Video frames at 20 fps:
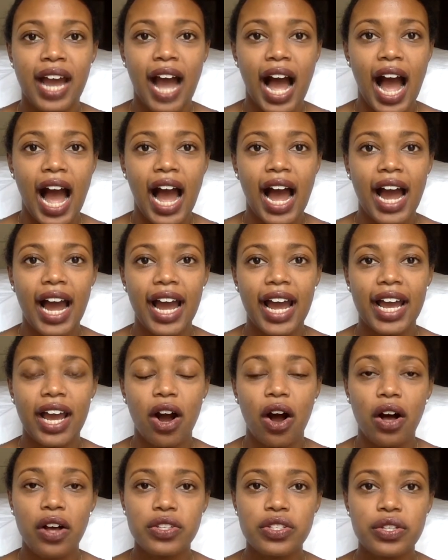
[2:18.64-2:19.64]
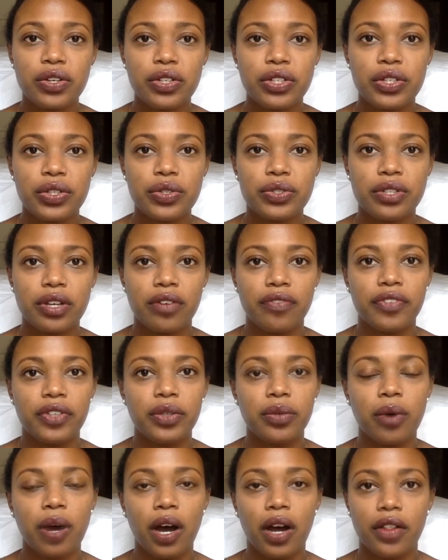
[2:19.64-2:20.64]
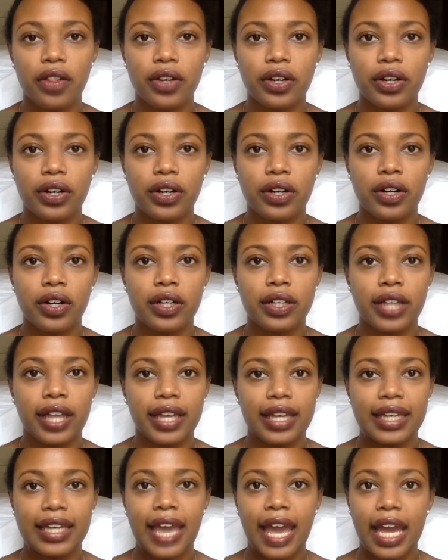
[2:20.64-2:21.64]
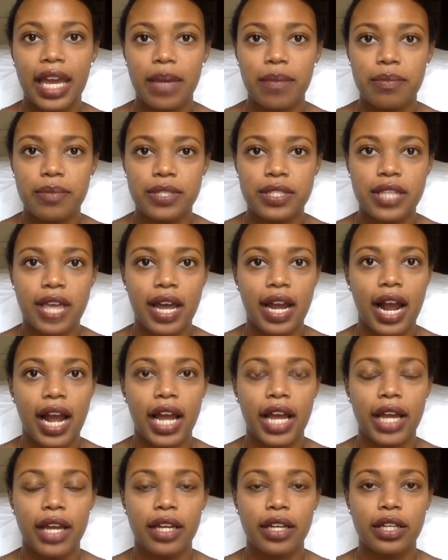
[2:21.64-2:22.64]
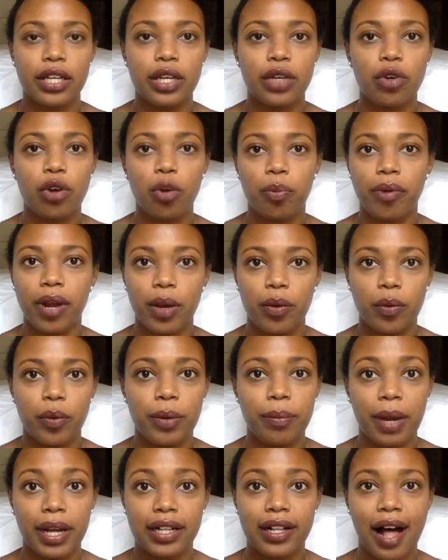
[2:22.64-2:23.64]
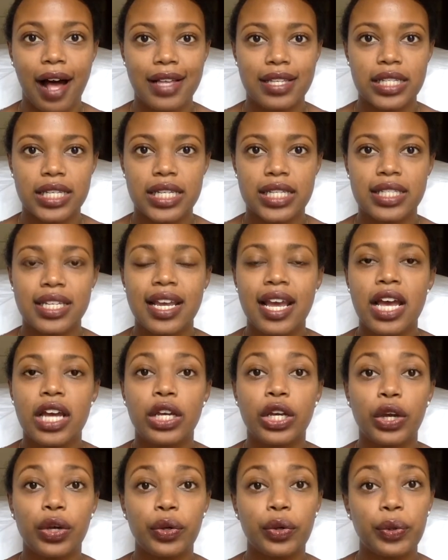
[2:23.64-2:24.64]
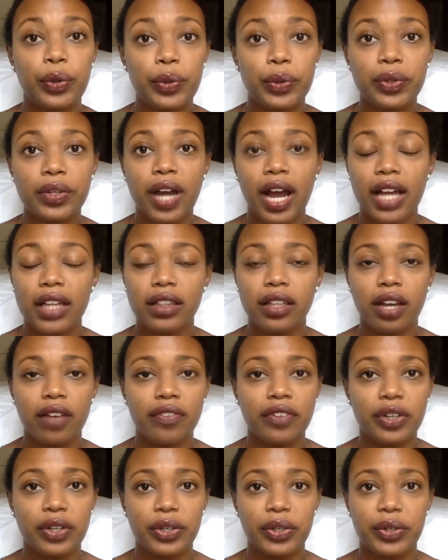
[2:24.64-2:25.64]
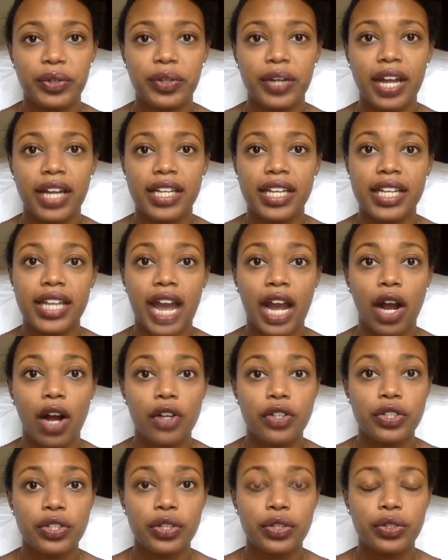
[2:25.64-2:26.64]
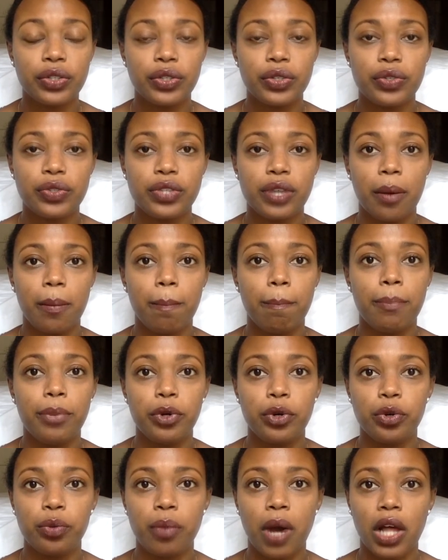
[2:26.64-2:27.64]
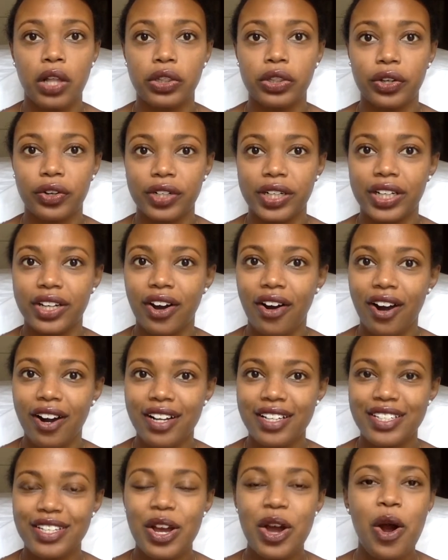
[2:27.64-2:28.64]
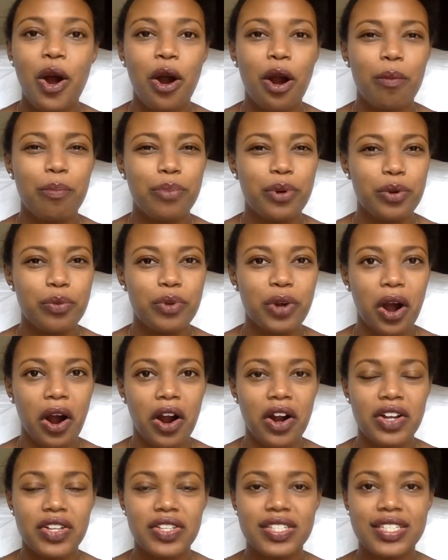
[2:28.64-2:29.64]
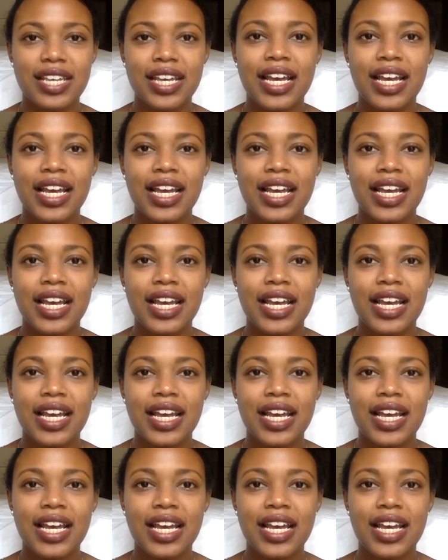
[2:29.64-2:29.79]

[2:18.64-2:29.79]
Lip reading: I also use a few other games that I incorporate with my classes. Kahoot, I love Kahoot, and then I also use Boom learning cards or Boom cards.